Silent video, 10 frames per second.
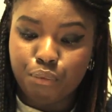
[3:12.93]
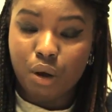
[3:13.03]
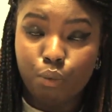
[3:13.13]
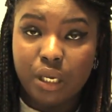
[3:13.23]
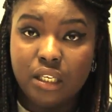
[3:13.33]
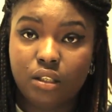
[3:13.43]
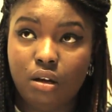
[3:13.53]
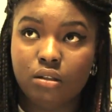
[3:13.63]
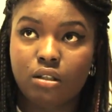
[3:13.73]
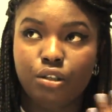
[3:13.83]
when we
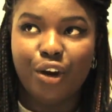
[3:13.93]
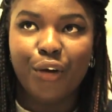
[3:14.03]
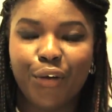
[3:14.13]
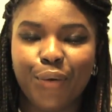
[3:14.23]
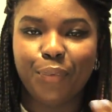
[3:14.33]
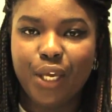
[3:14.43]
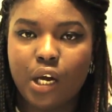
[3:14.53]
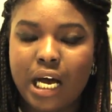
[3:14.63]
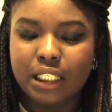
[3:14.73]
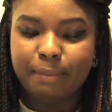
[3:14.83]
start to know who we
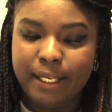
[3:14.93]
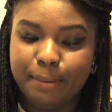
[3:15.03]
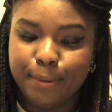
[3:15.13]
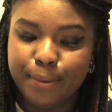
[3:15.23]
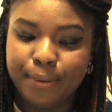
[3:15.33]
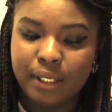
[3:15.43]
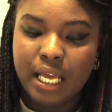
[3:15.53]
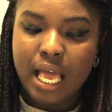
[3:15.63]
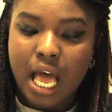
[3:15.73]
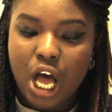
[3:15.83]
are as people.
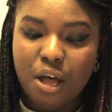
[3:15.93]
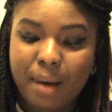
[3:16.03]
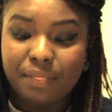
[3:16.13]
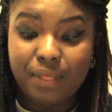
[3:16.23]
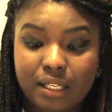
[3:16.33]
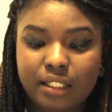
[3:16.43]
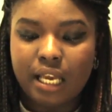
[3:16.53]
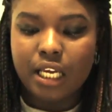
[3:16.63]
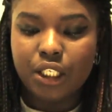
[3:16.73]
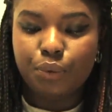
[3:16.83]
At this
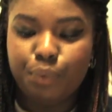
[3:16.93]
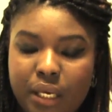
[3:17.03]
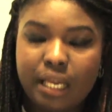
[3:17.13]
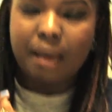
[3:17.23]
stage, we